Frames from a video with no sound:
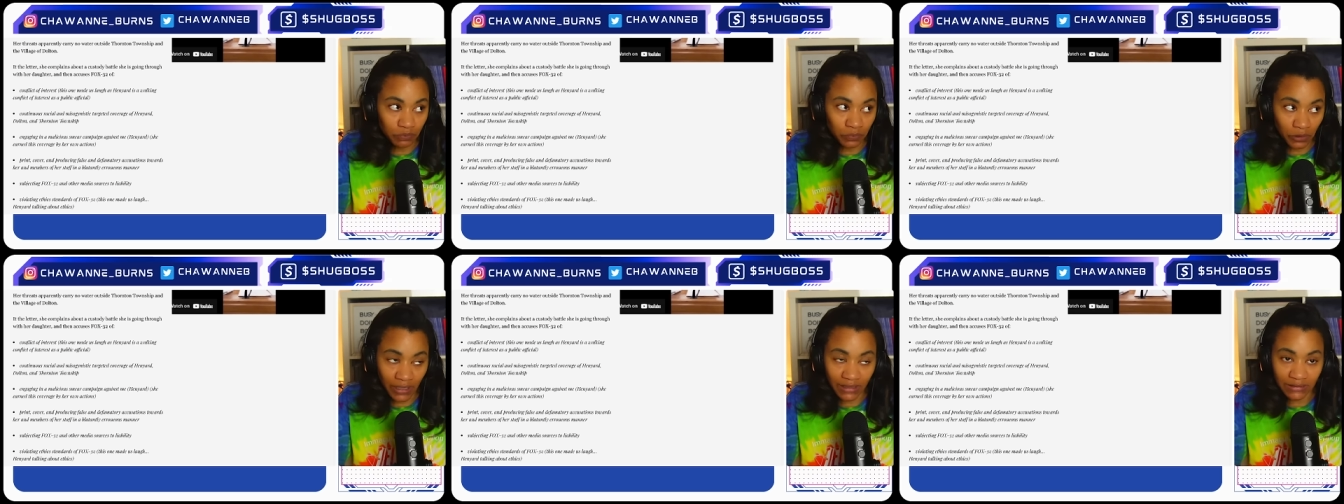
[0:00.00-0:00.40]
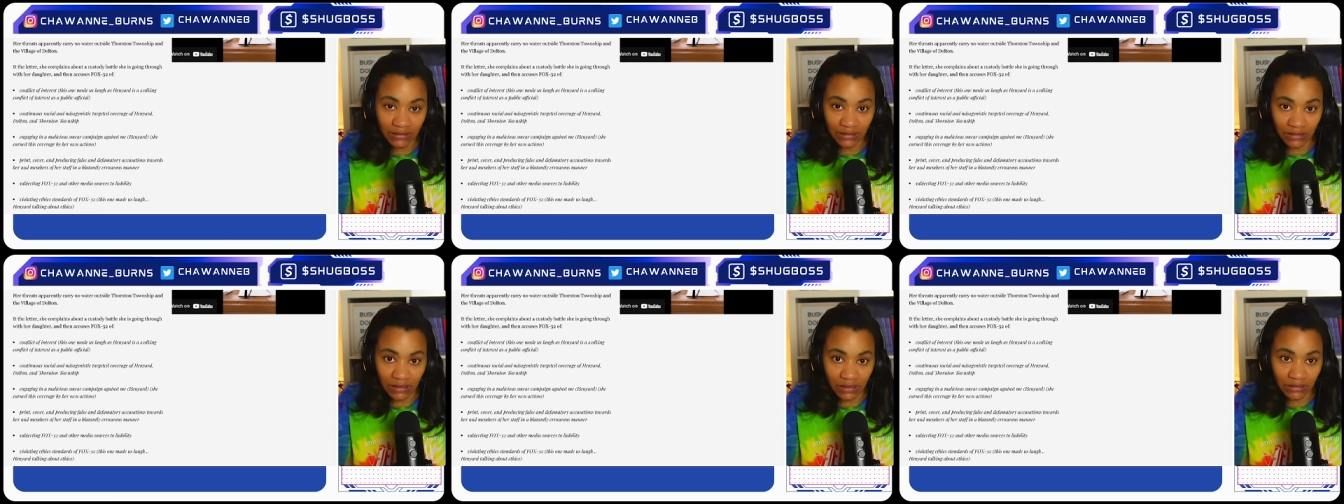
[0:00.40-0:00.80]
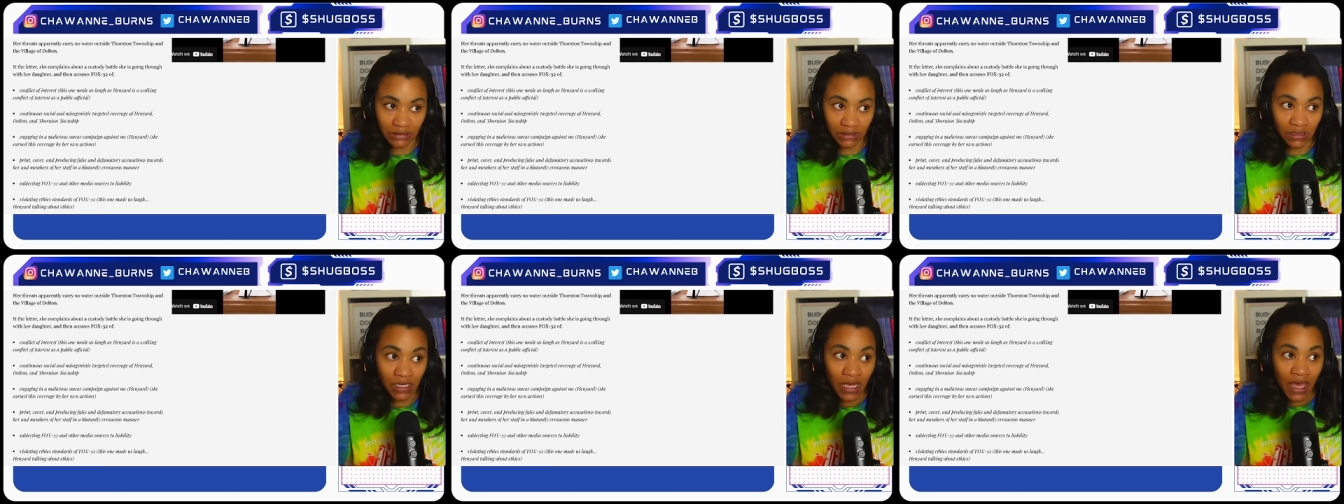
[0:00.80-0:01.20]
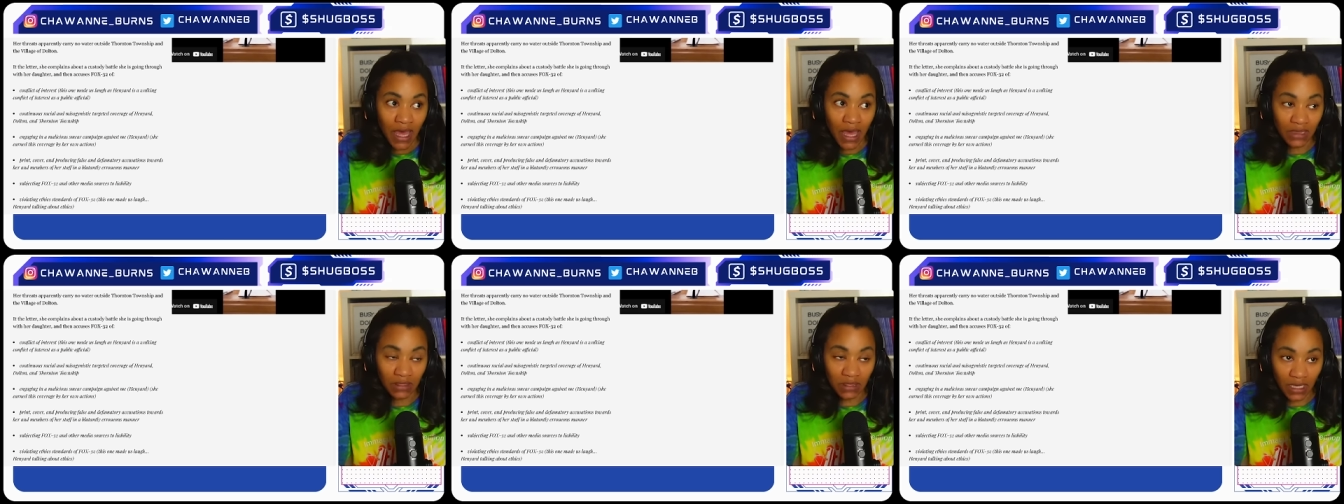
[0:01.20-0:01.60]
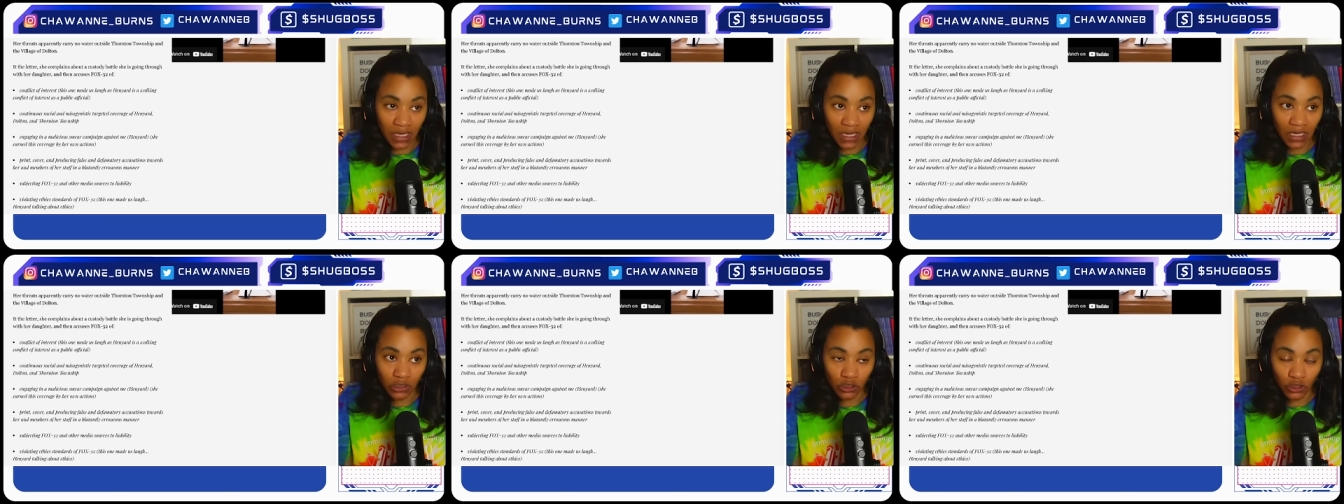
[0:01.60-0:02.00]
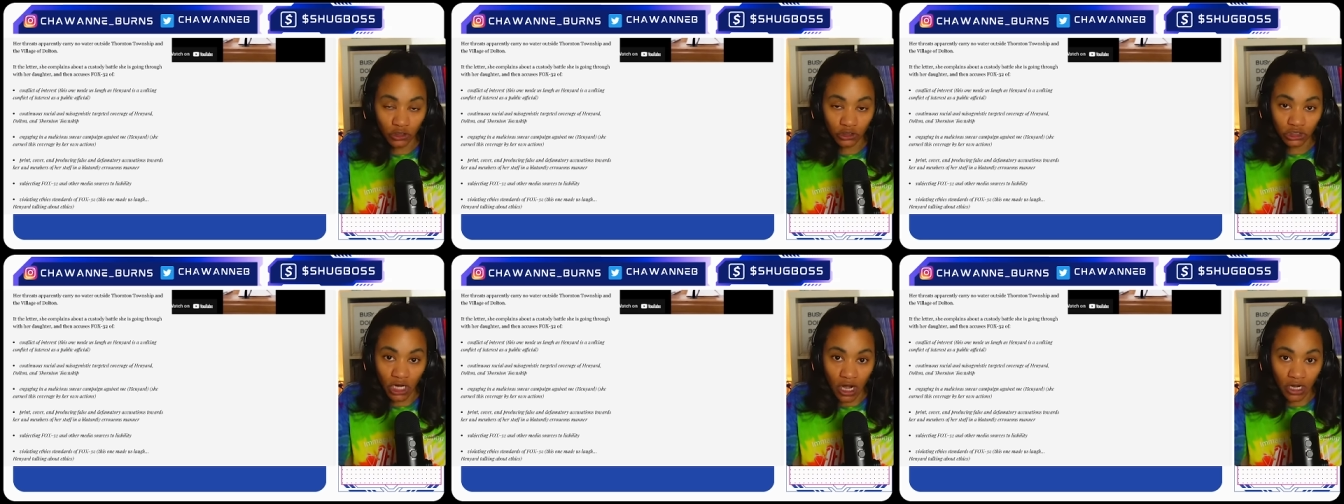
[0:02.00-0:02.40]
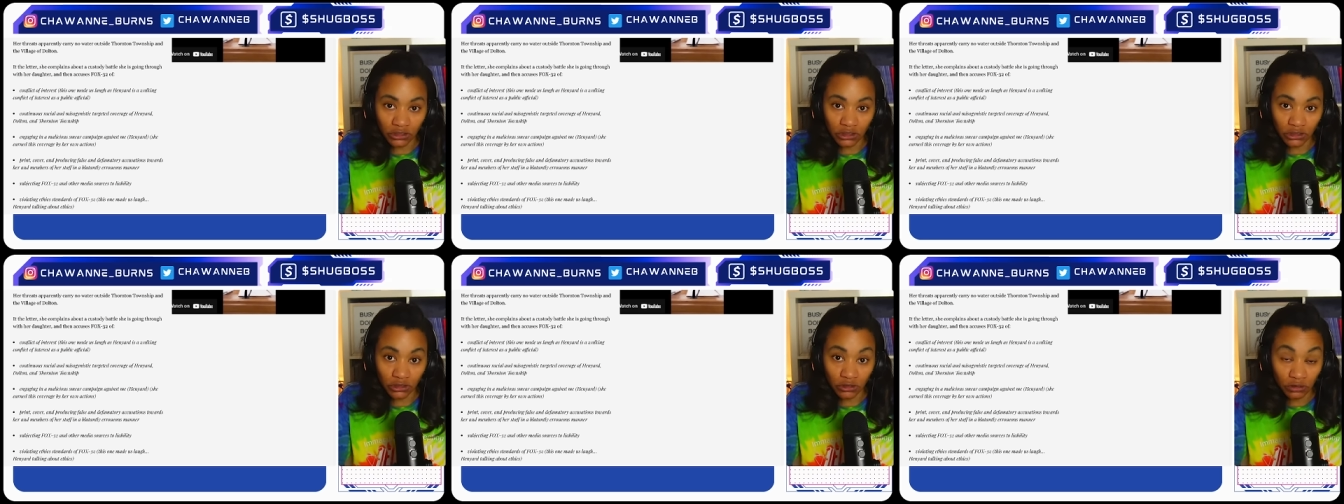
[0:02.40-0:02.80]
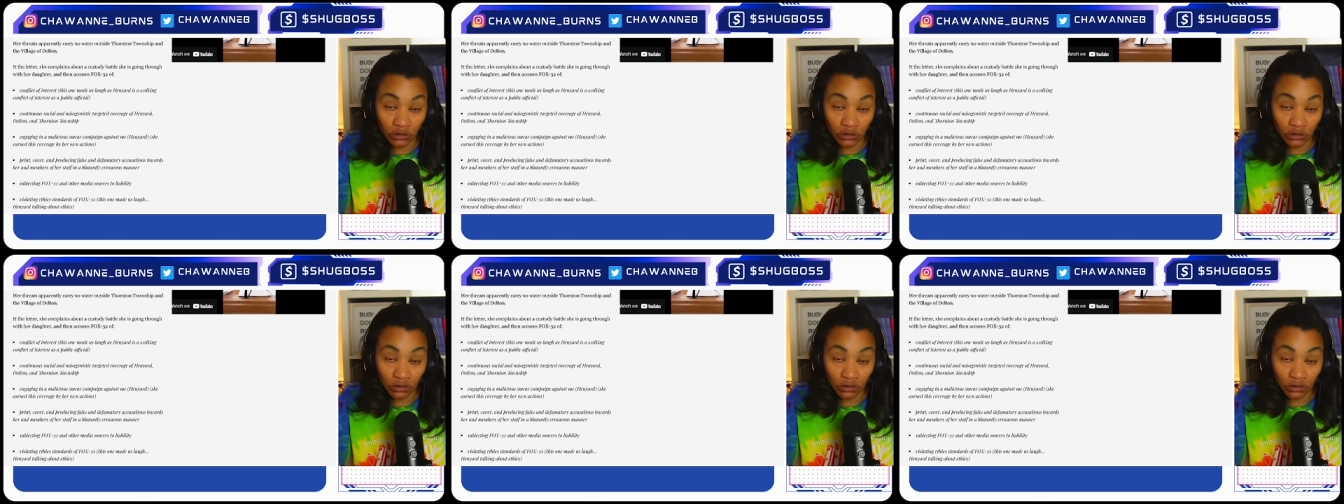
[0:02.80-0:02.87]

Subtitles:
brings attention. And then you're charging